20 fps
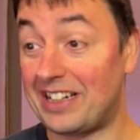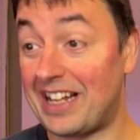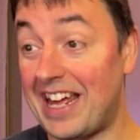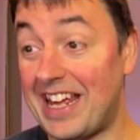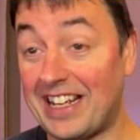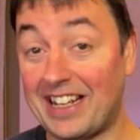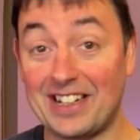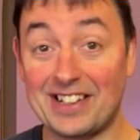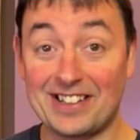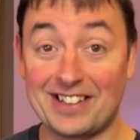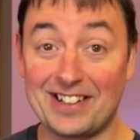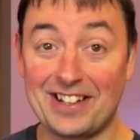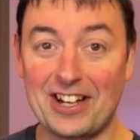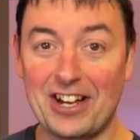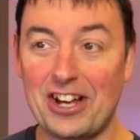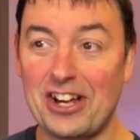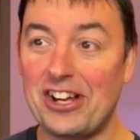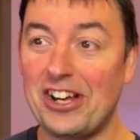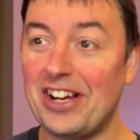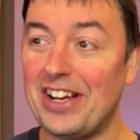naked
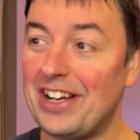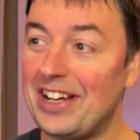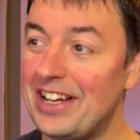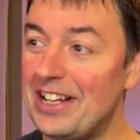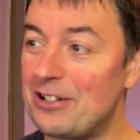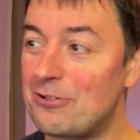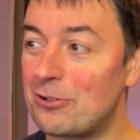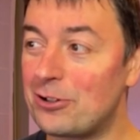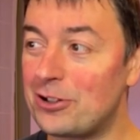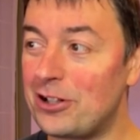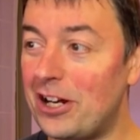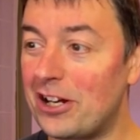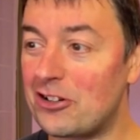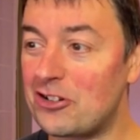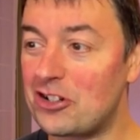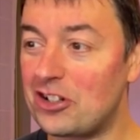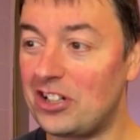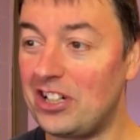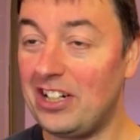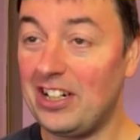
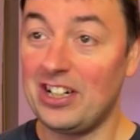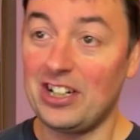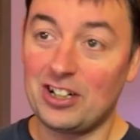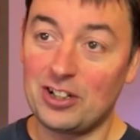introduction.